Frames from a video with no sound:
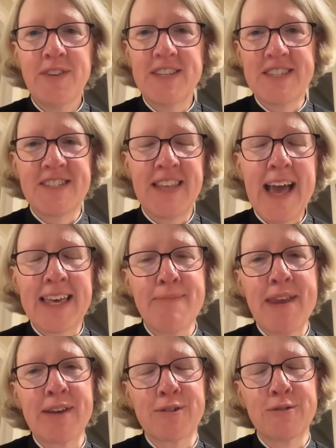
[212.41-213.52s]
This is an
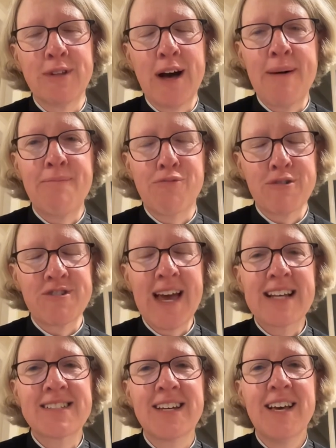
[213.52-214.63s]
ecumenical
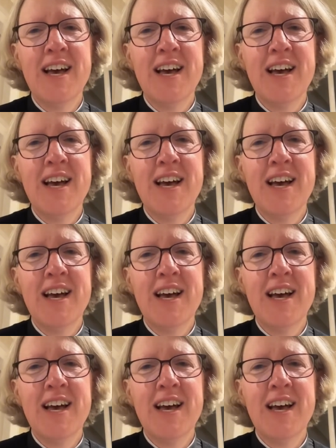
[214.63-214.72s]
project.